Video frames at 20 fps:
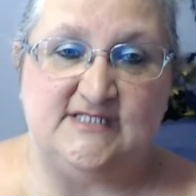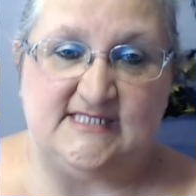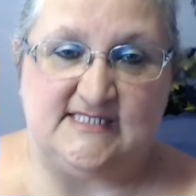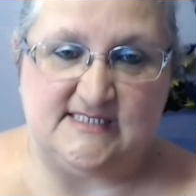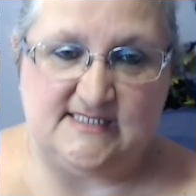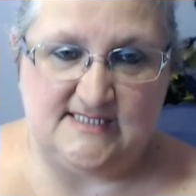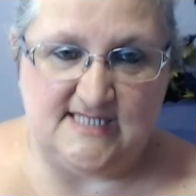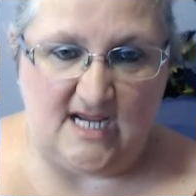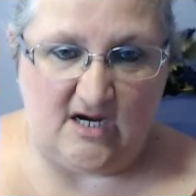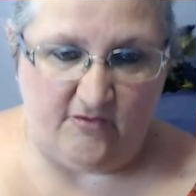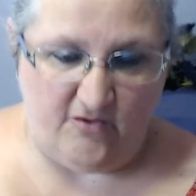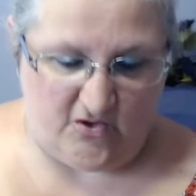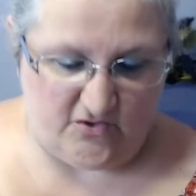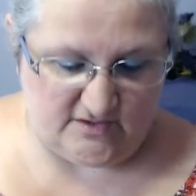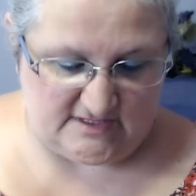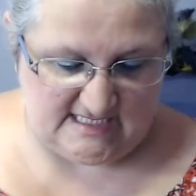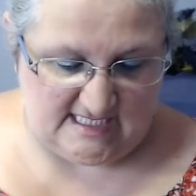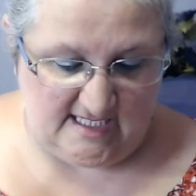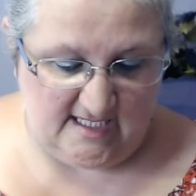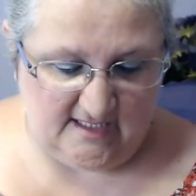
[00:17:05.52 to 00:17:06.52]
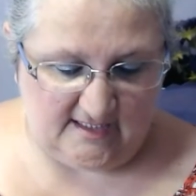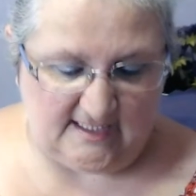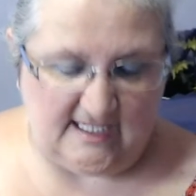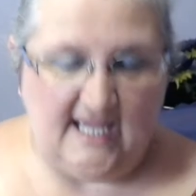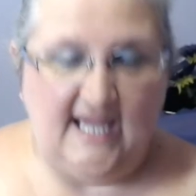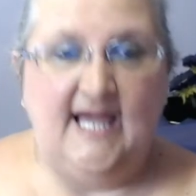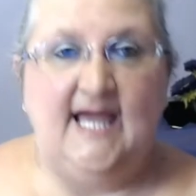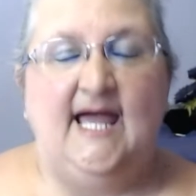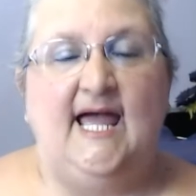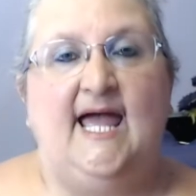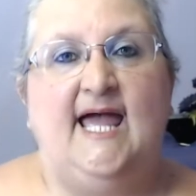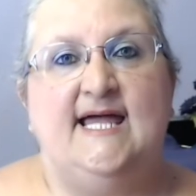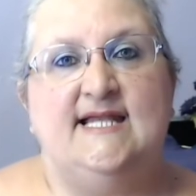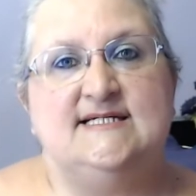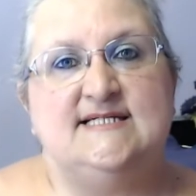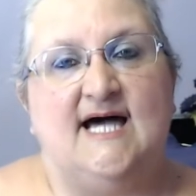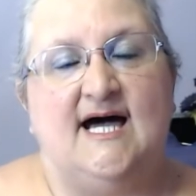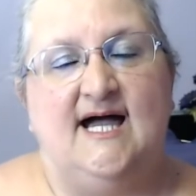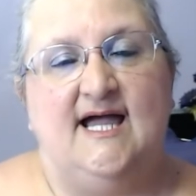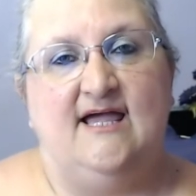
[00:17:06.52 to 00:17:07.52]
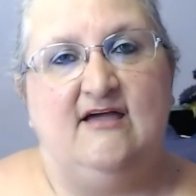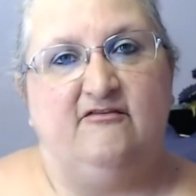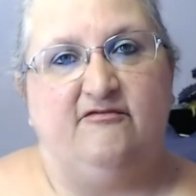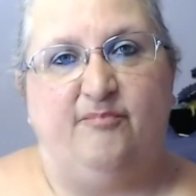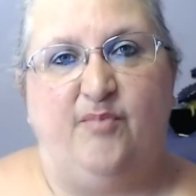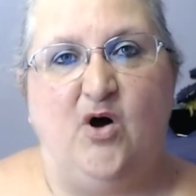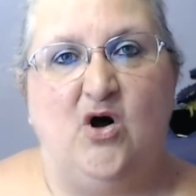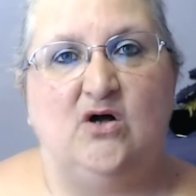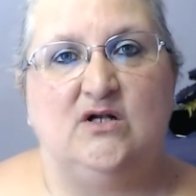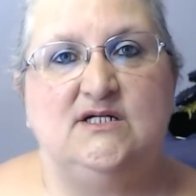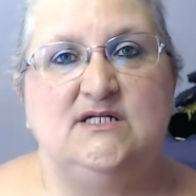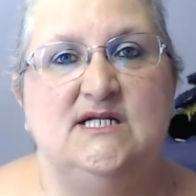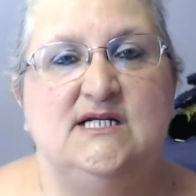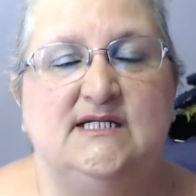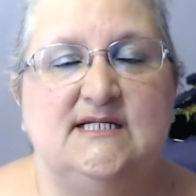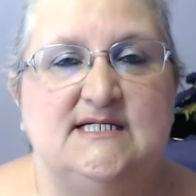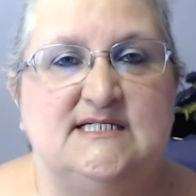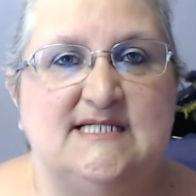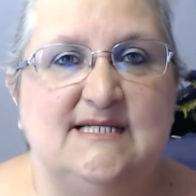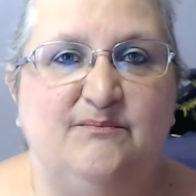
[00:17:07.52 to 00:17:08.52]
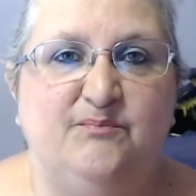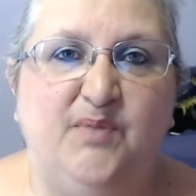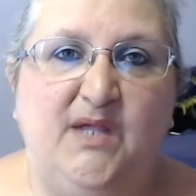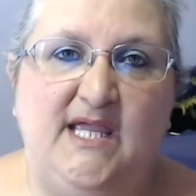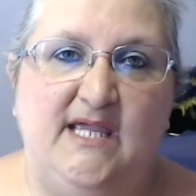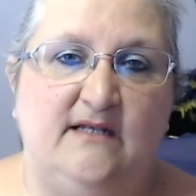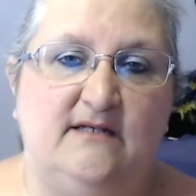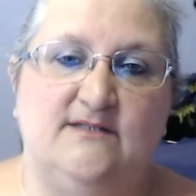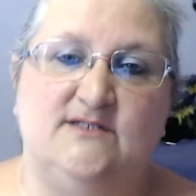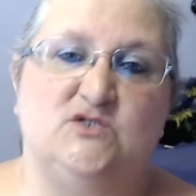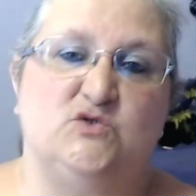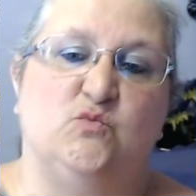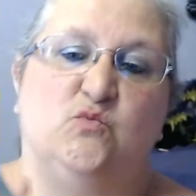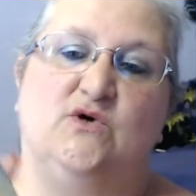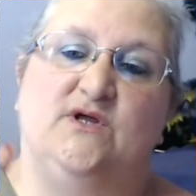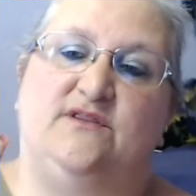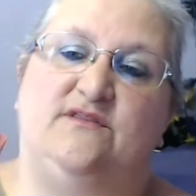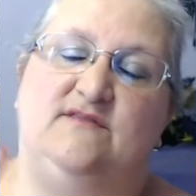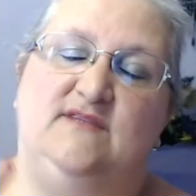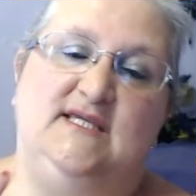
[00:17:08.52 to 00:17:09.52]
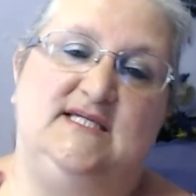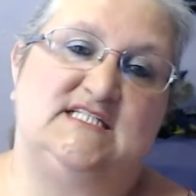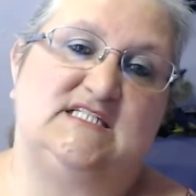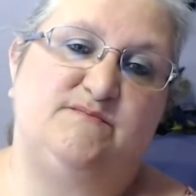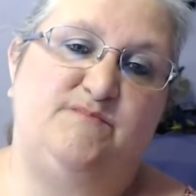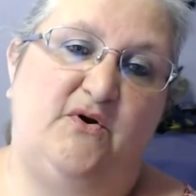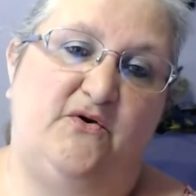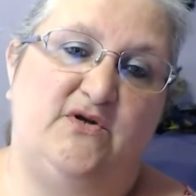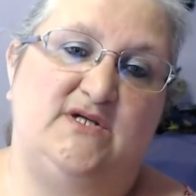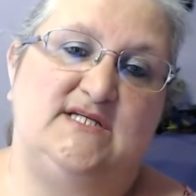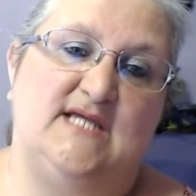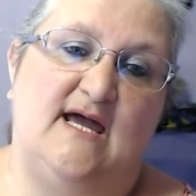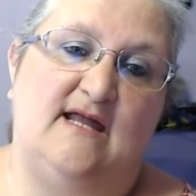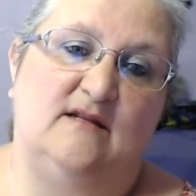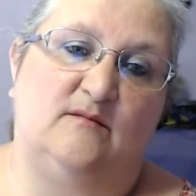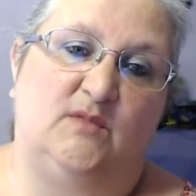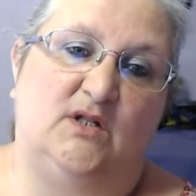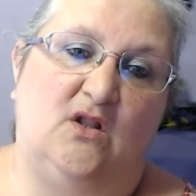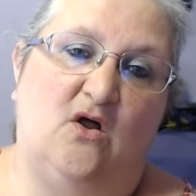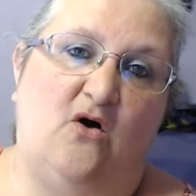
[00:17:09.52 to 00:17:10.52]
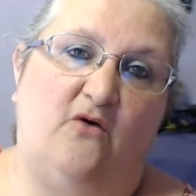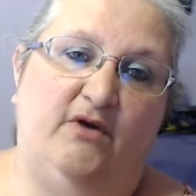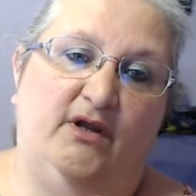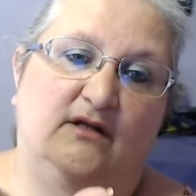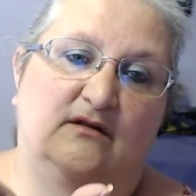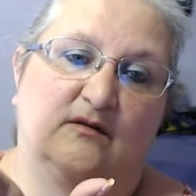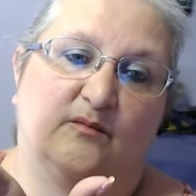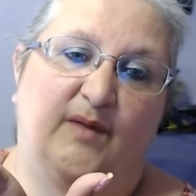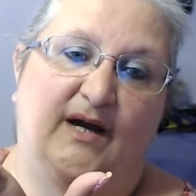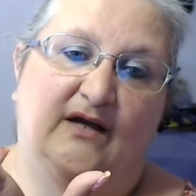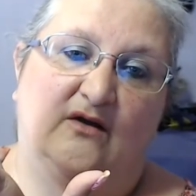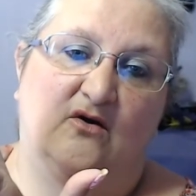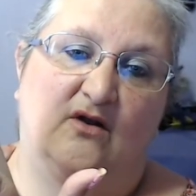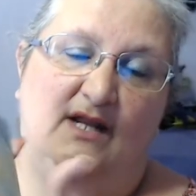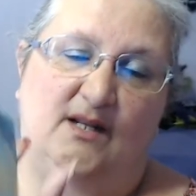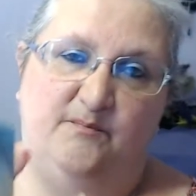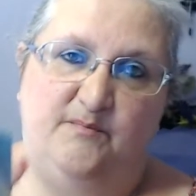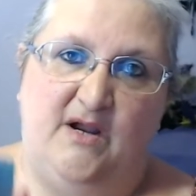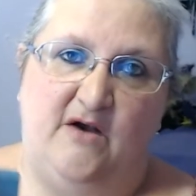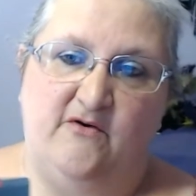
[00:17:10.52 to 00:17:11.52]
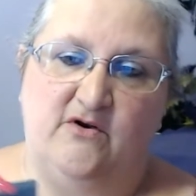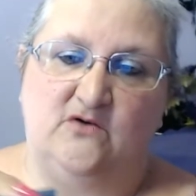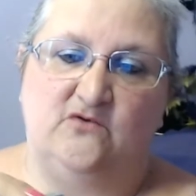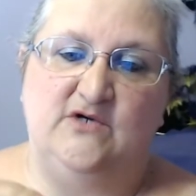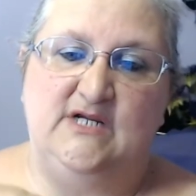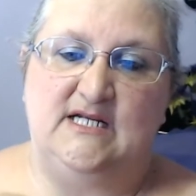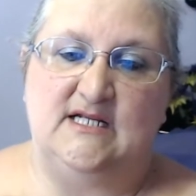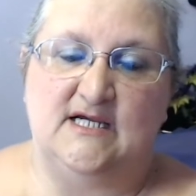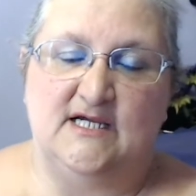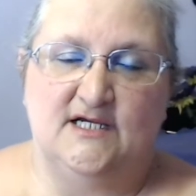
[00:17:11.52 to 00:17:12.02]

Tarot deck, and I have partnered it and paired it with the Spirit Animal Oracle by Colette Baron Reid.